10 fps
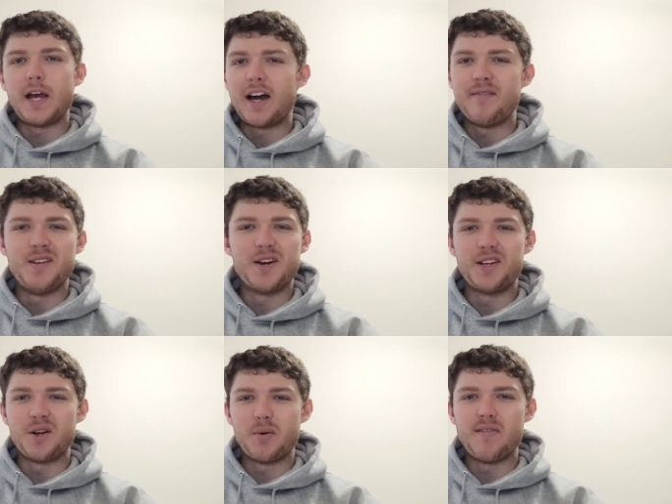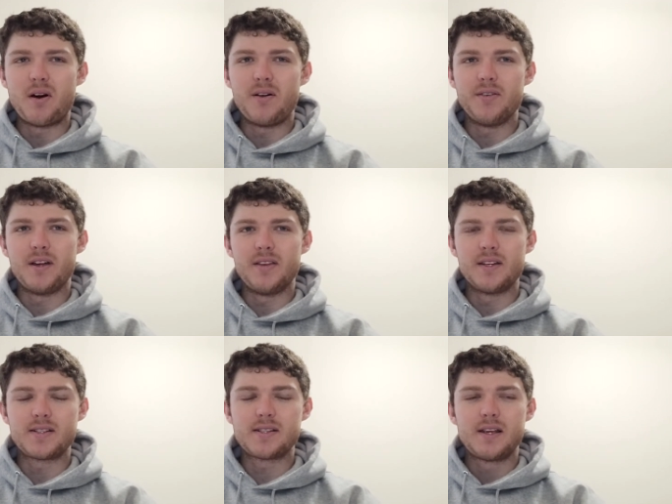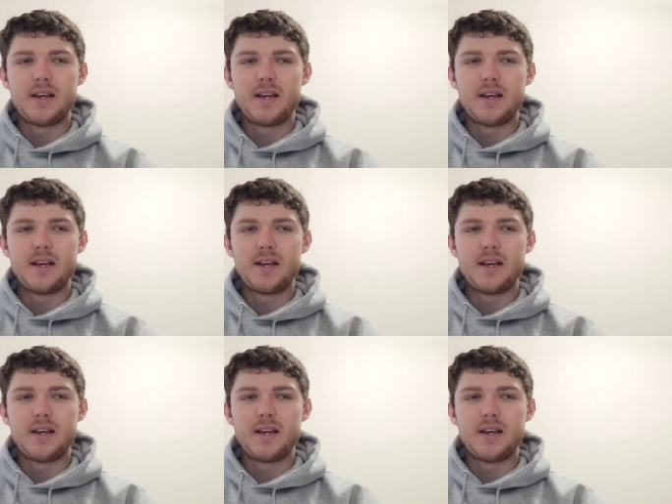I've done. You know, we've all done this.